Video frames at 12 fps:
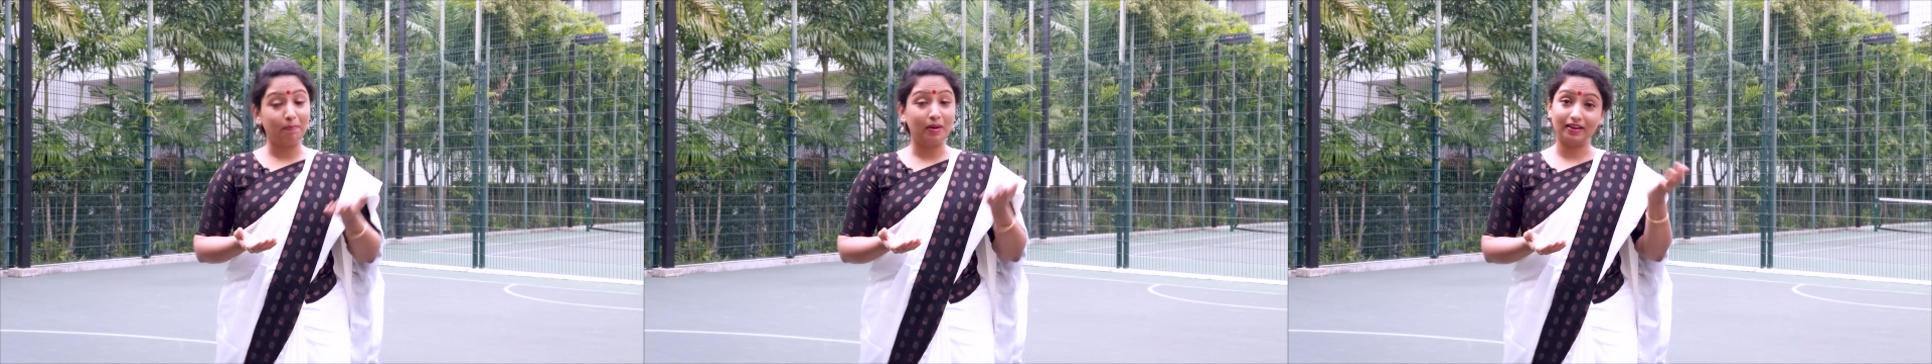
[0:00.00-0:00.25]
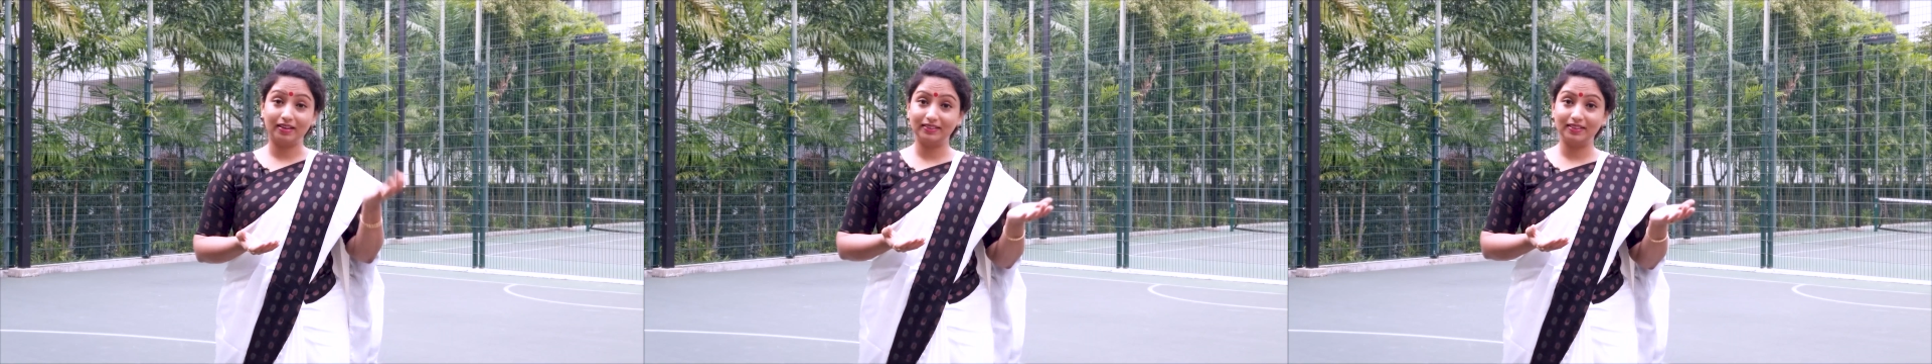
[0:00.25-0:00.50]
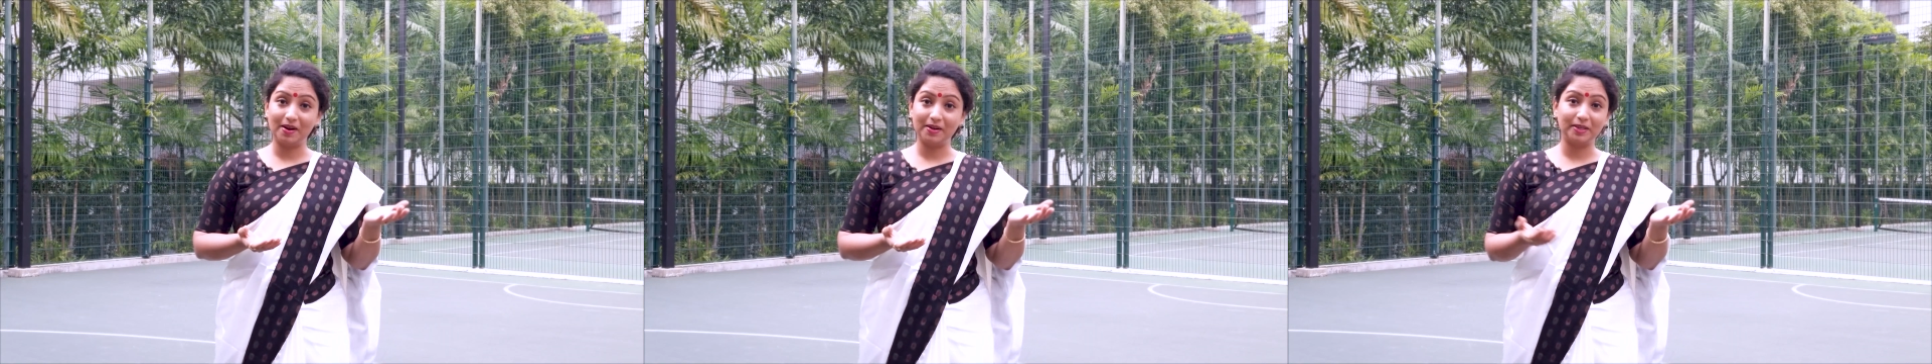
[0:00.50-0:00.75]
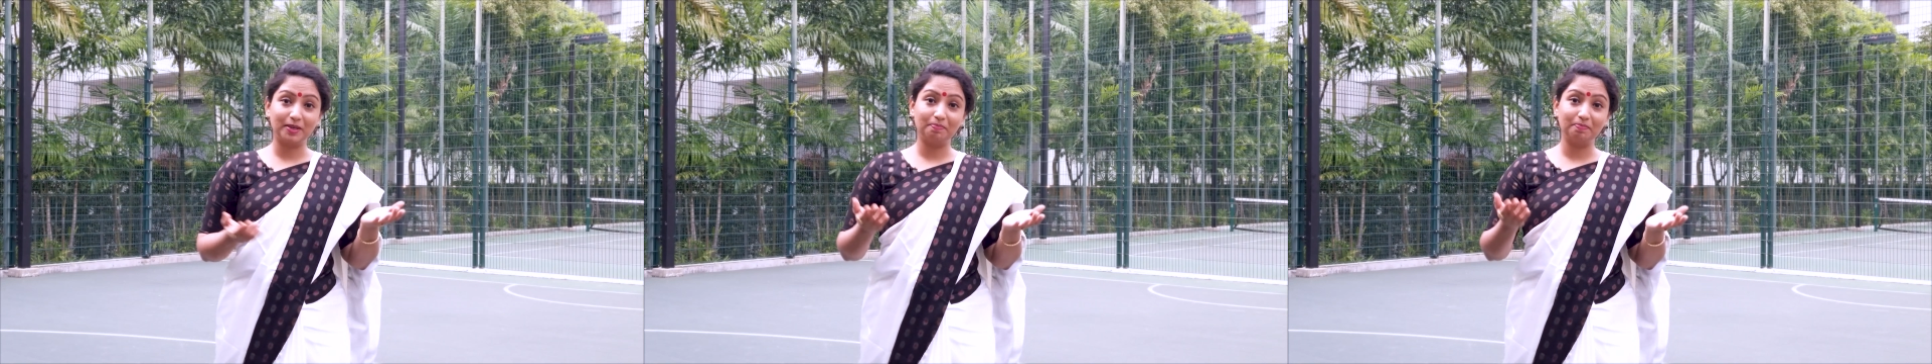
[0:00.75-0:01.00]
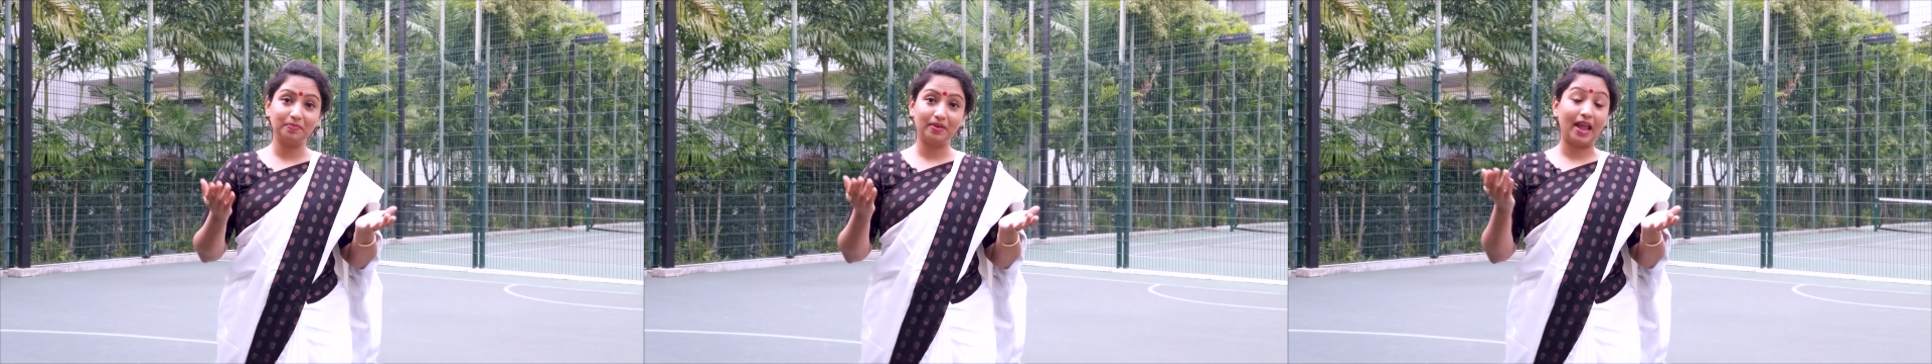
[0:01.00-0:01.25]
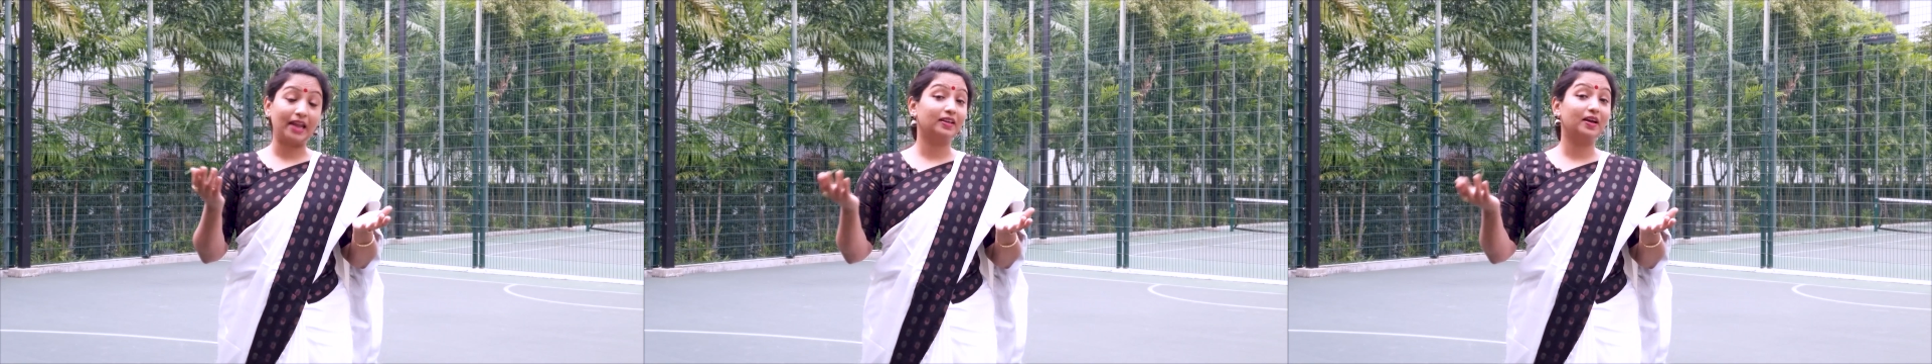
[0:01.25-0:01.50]
Bharatanatyam
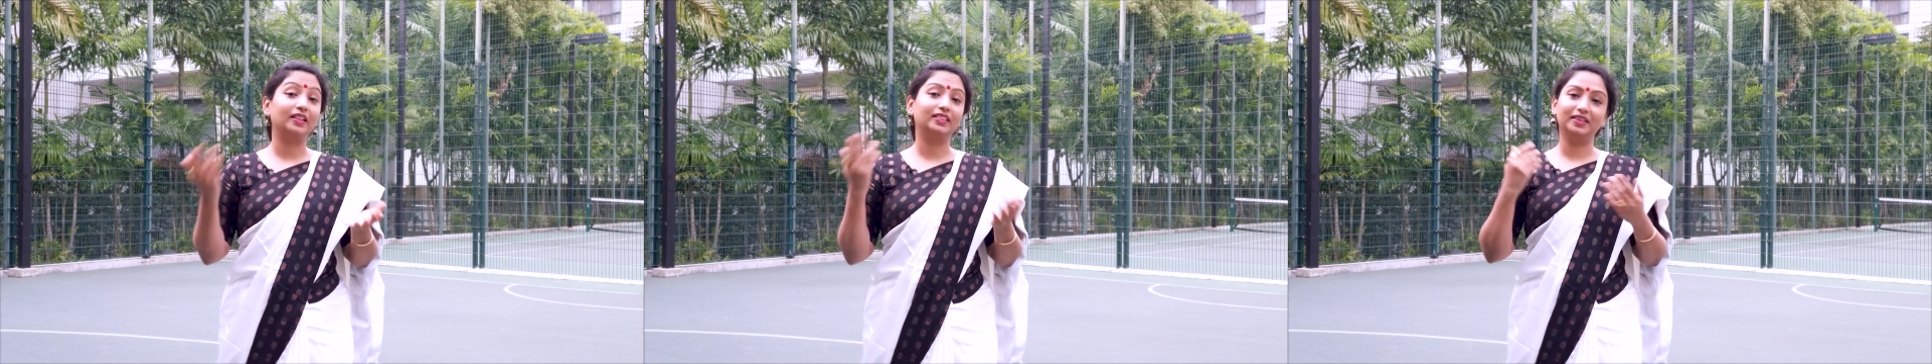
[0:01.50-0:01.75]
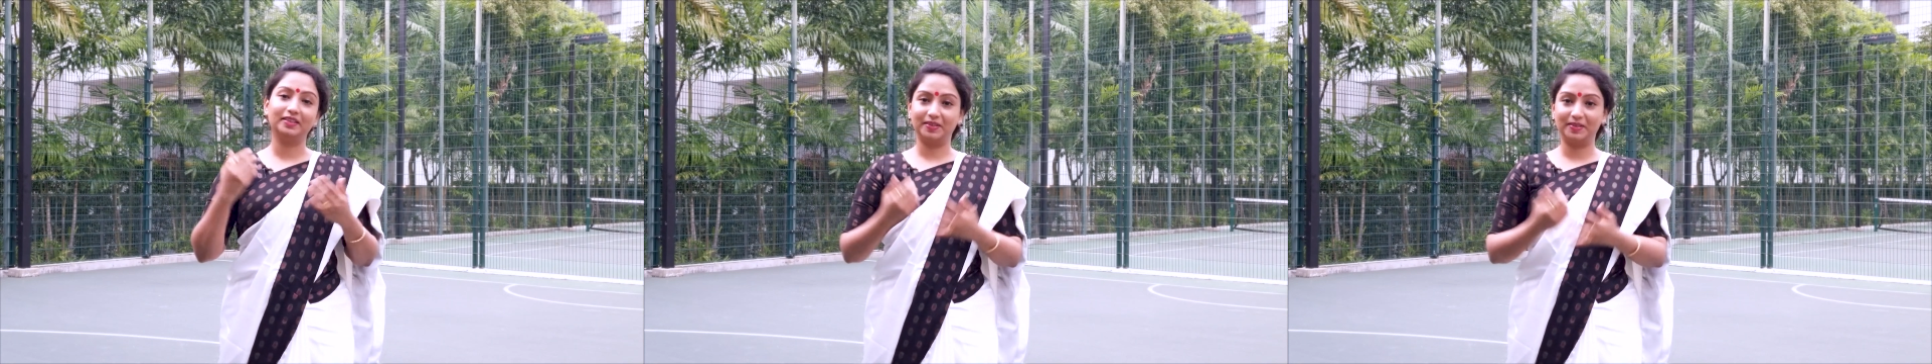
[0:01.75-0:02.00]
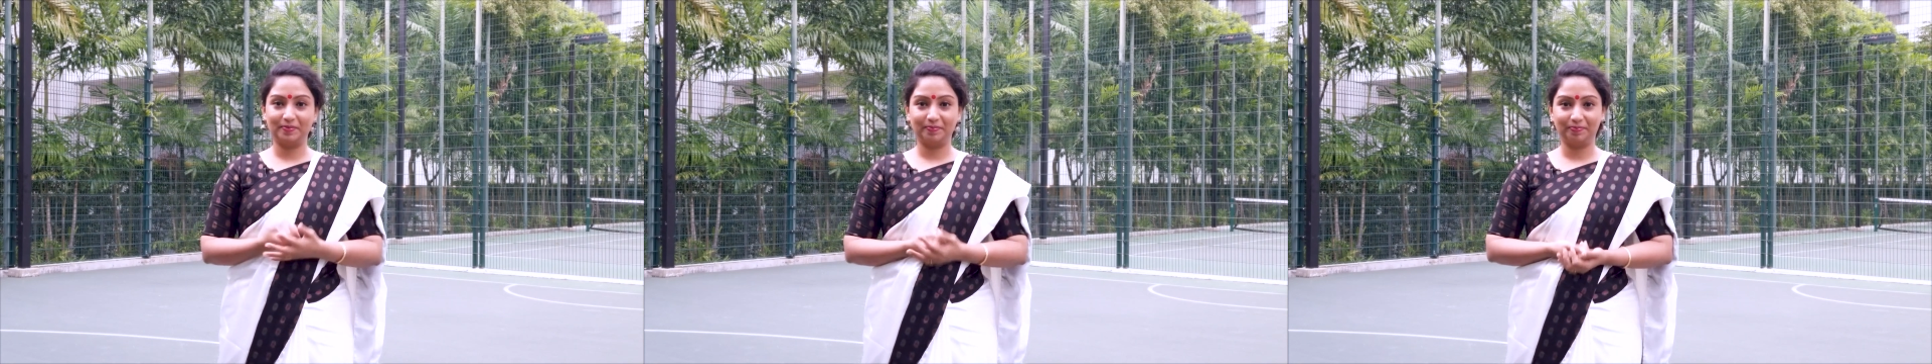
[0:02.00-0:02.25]
and Kathak?